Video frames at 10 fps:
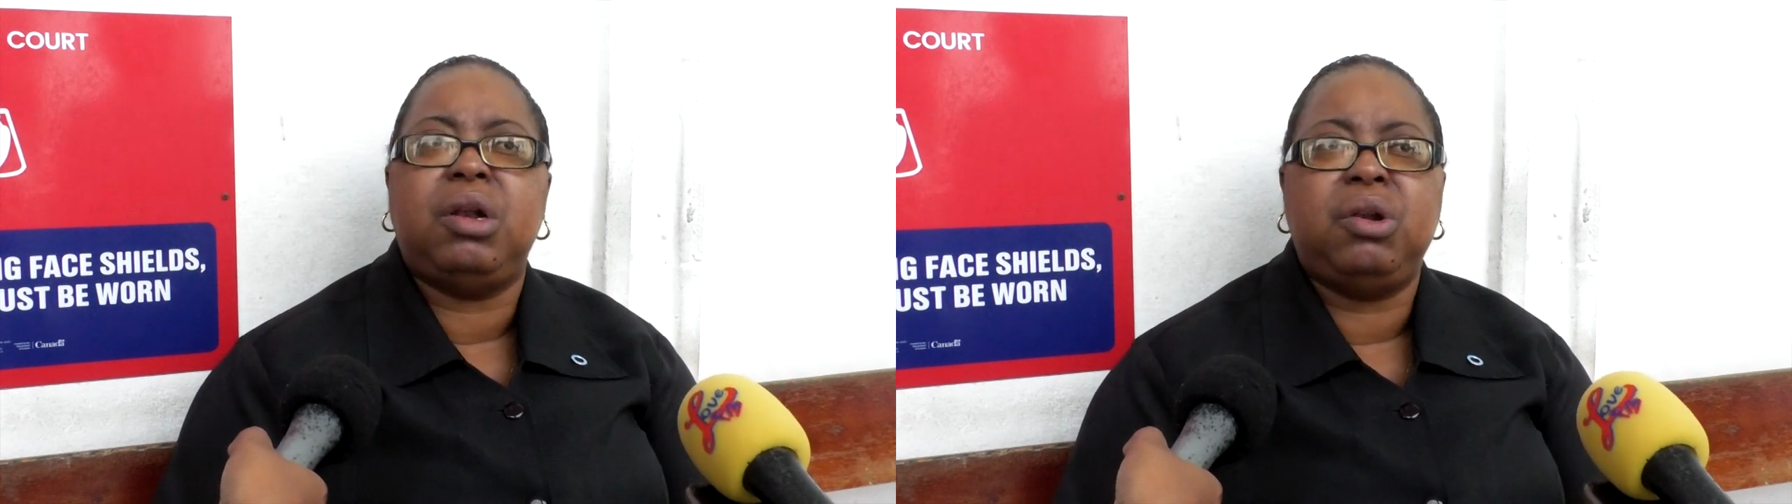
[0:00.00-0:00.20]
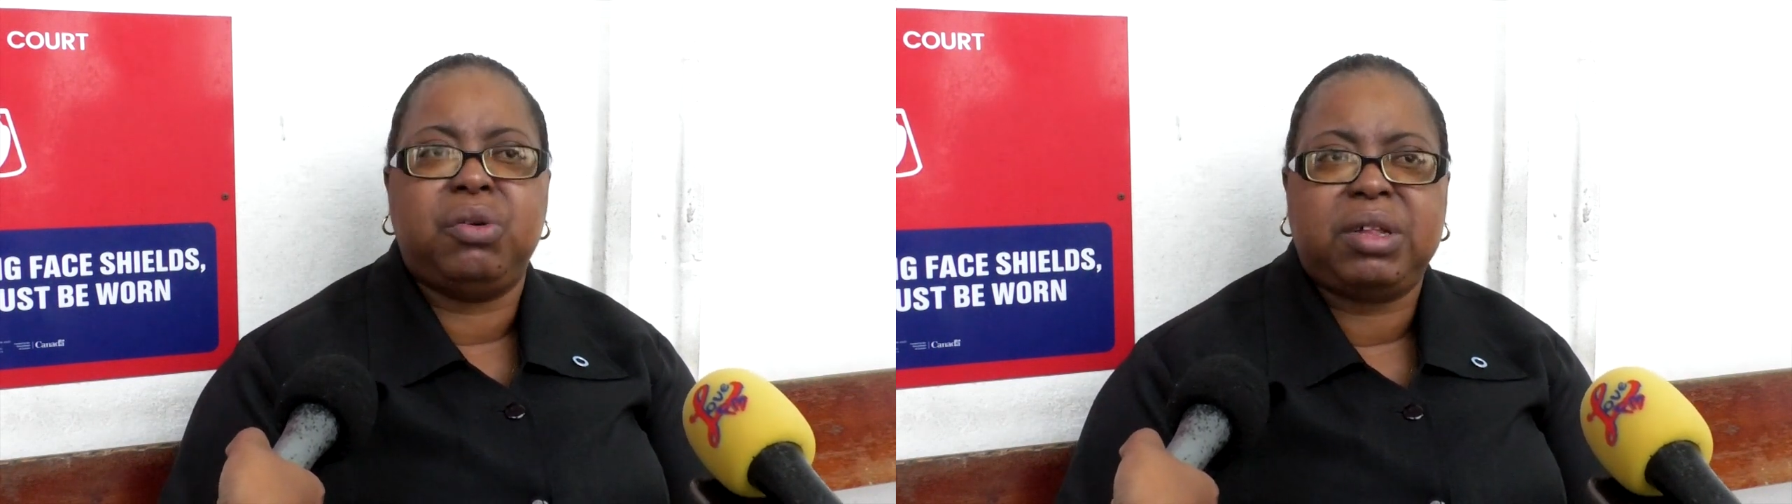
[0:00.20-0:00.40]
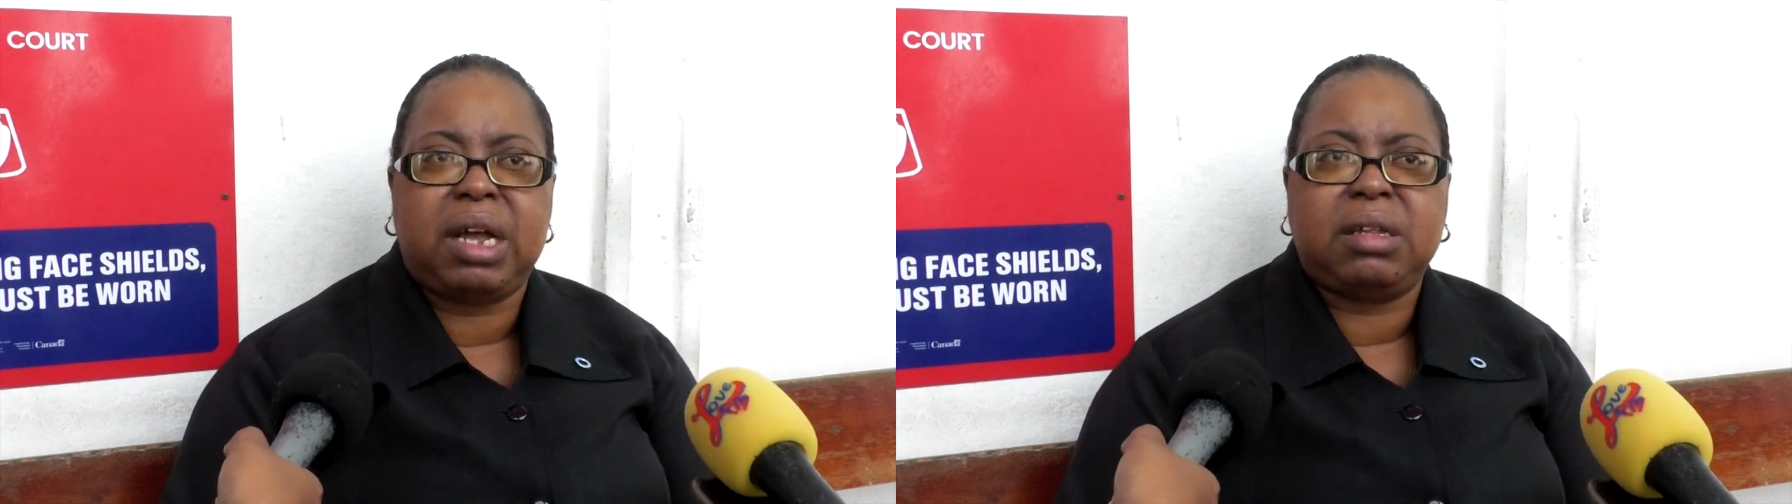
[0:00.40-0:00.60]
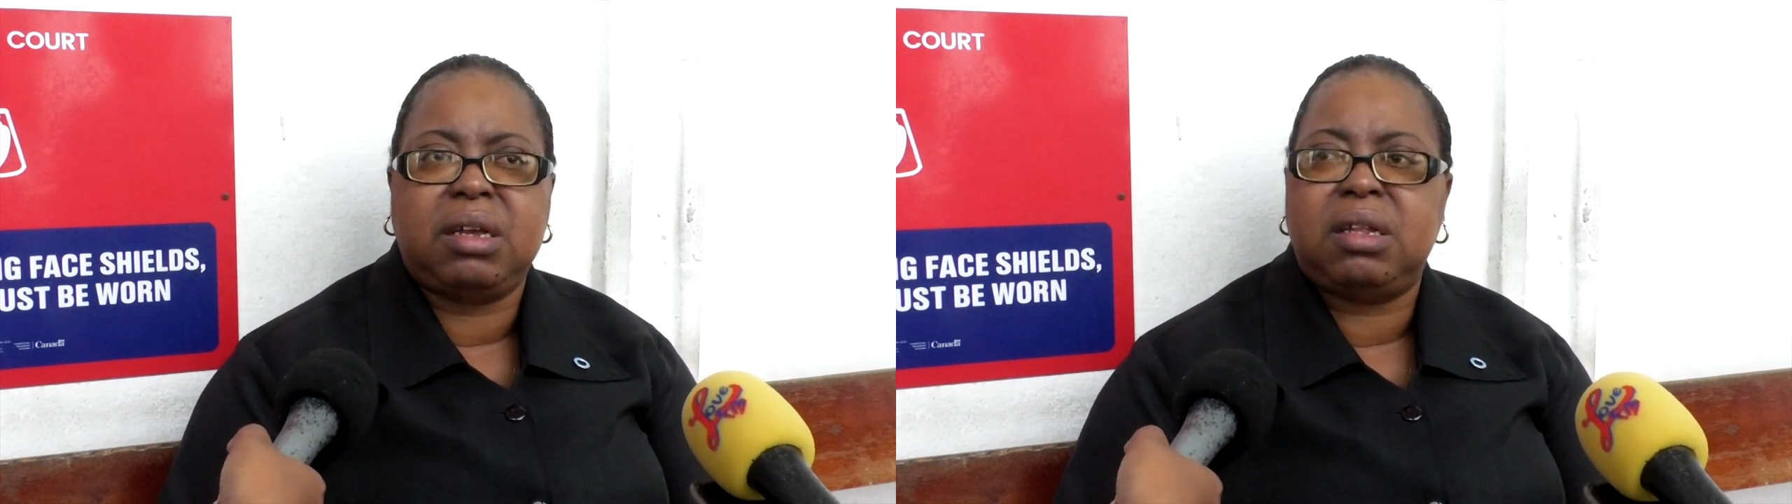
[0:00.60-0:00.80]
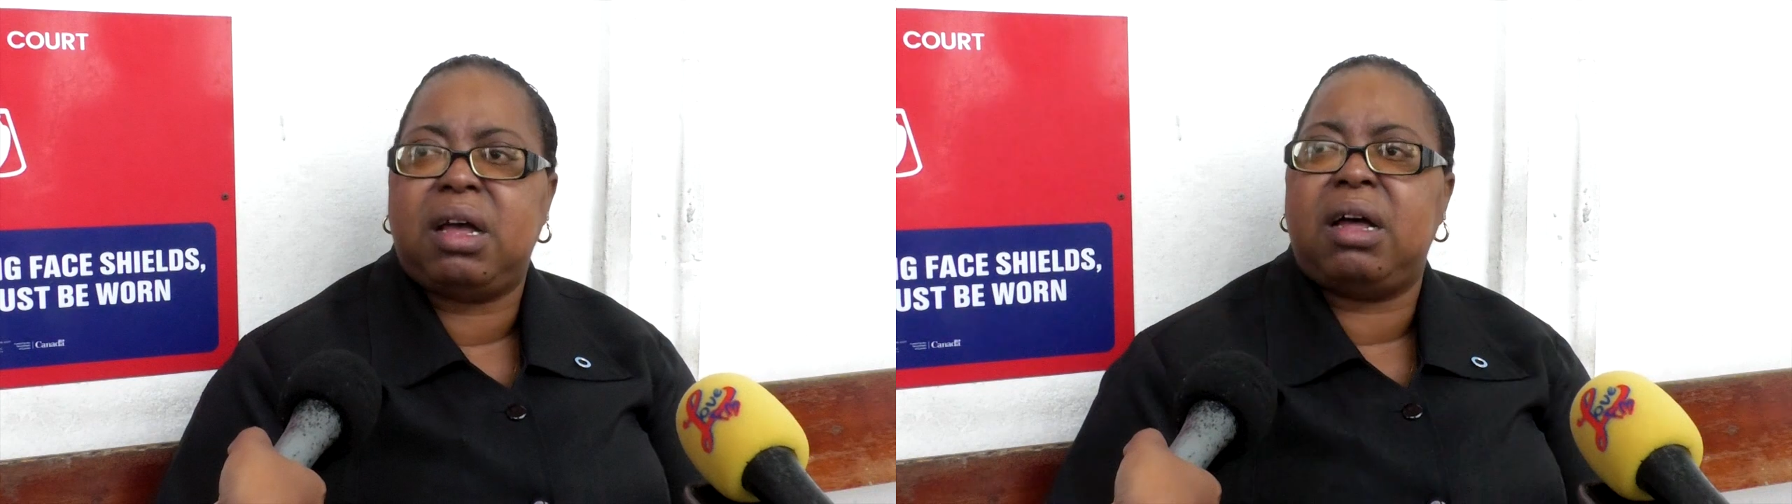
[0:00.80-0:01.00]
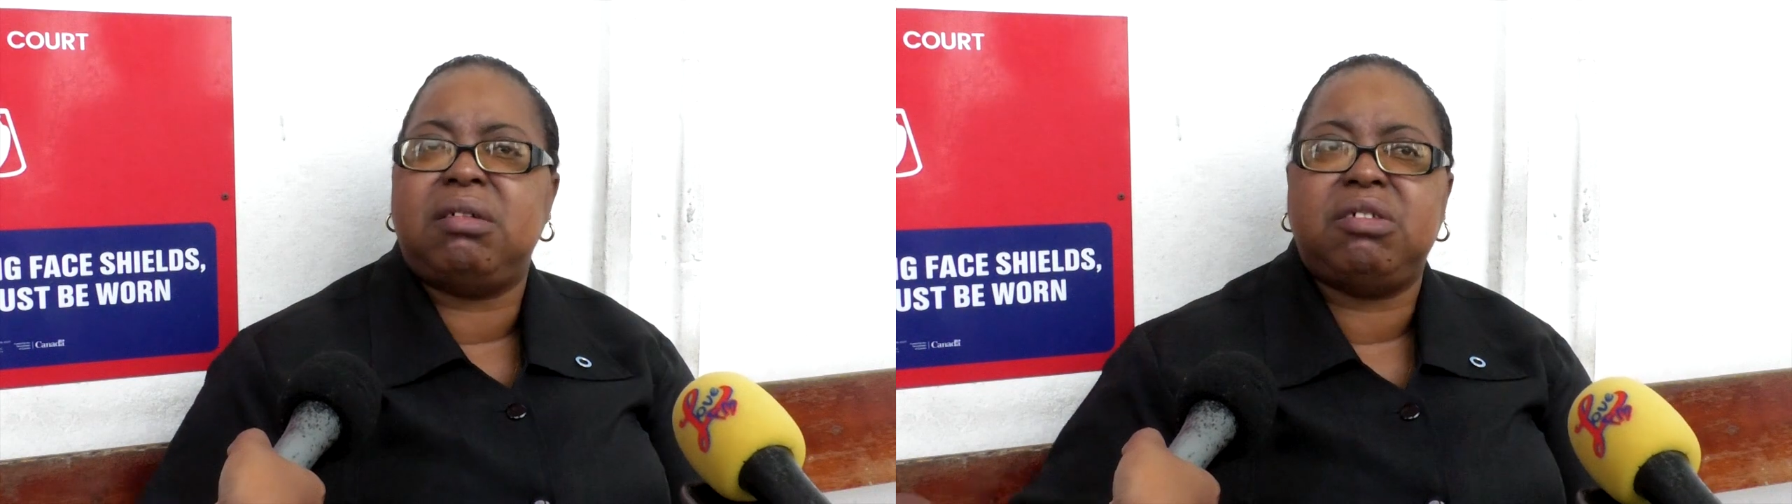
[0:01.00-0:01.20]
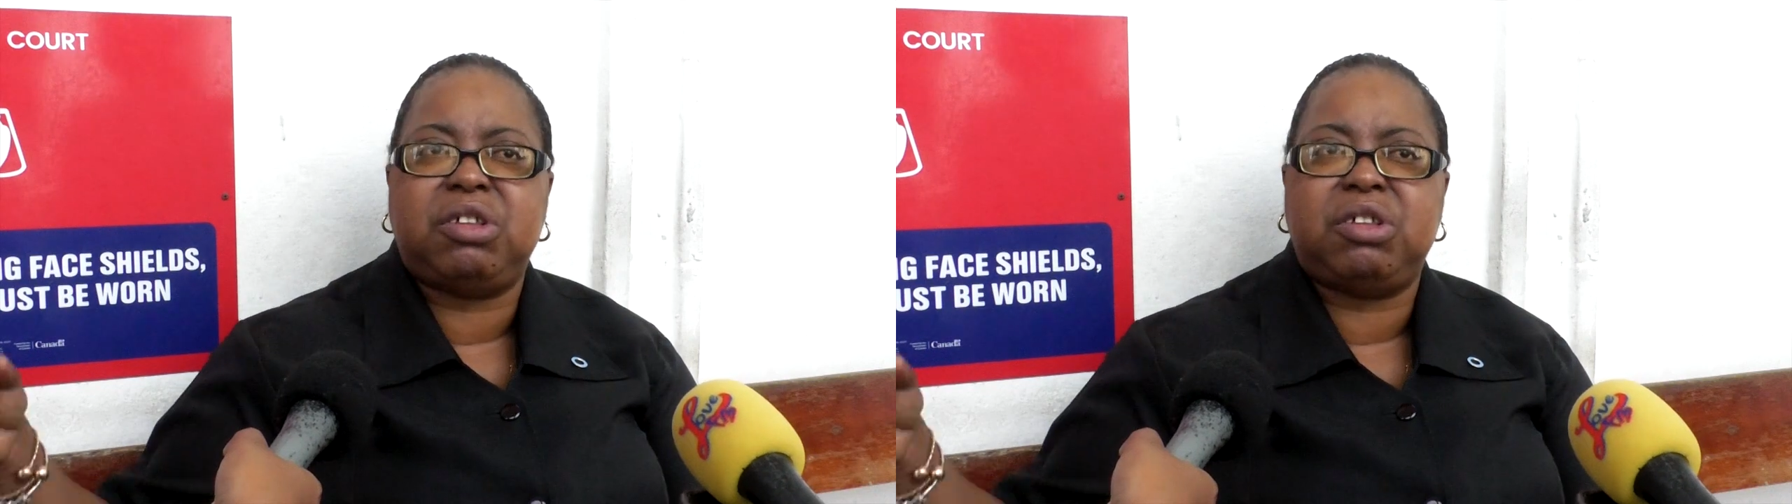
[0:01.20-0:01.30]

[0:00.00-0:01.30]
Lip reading: looked at it and